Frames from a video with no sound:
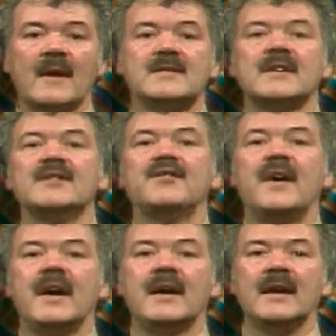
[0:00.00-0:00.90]

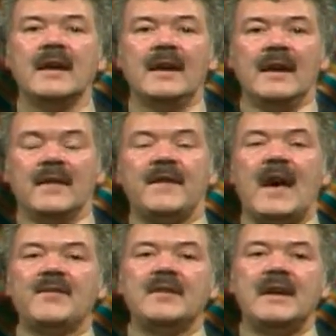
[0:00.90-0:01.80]
signifying that they
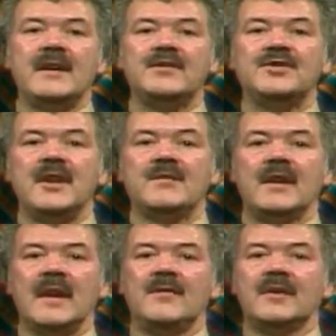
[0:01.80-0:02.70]
have indeed
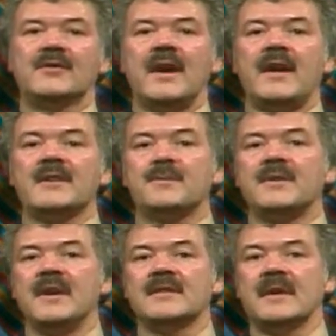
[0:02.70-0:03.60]
achieved a level of great
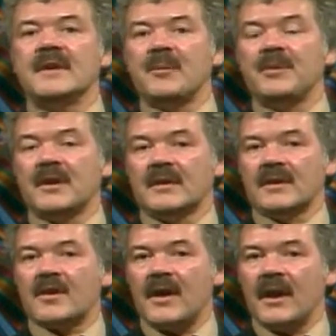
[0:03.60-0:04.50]
expertise in that
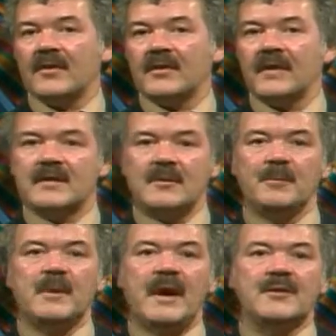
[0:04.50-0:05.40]
particular craft. The same
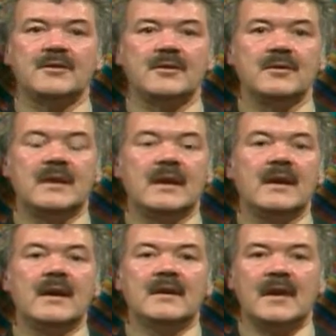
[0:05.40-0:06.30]
applied to
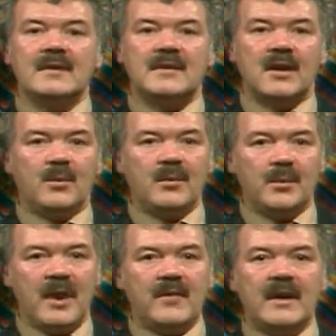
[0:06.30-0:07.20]
the textile
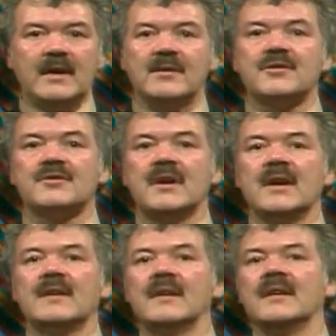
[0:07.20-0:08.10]
weaving
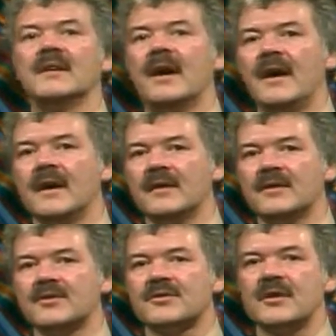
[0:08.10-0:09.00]
industry, the dyeing
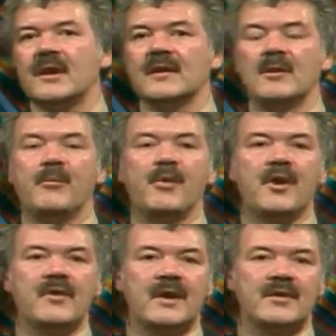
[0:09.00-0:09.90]
industry, the
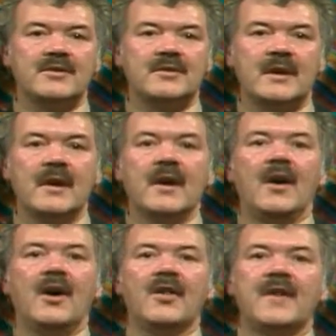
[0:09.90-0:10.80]
embroidering industry,
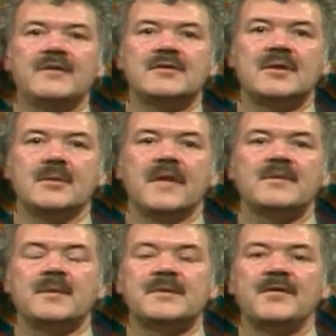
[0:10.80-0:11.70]
all things to do with the
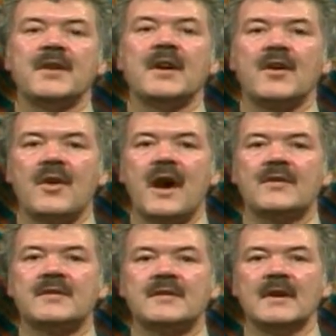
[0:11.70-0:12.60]
specific
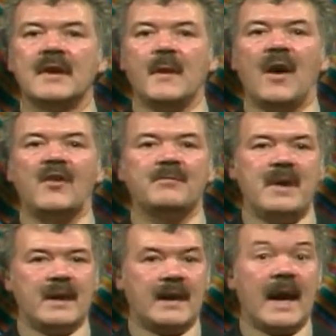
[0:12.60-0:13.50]
crafts of
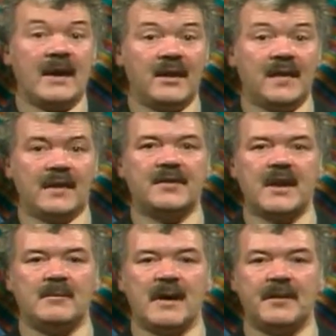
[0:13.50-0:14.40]
making anything for
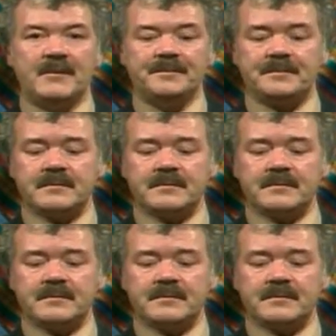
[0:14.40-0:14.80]
that matter.